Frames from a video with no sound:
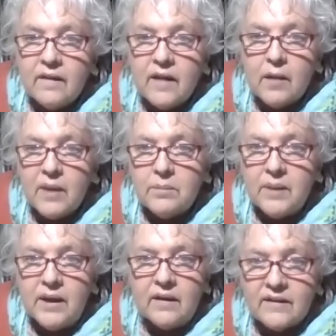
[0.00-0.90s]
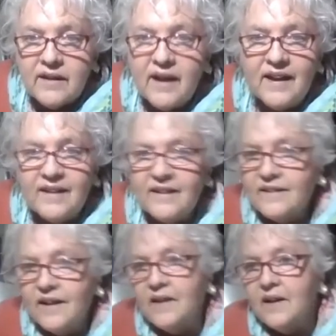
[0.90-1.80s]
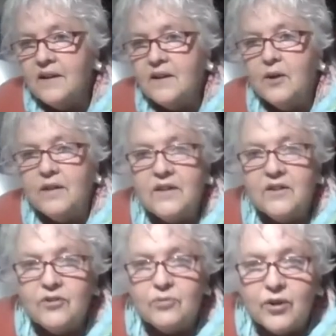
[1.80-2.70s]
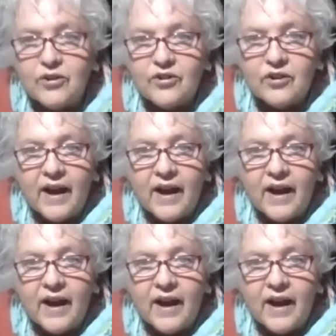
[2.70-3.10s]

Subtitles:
That might be unloading the dishwasher,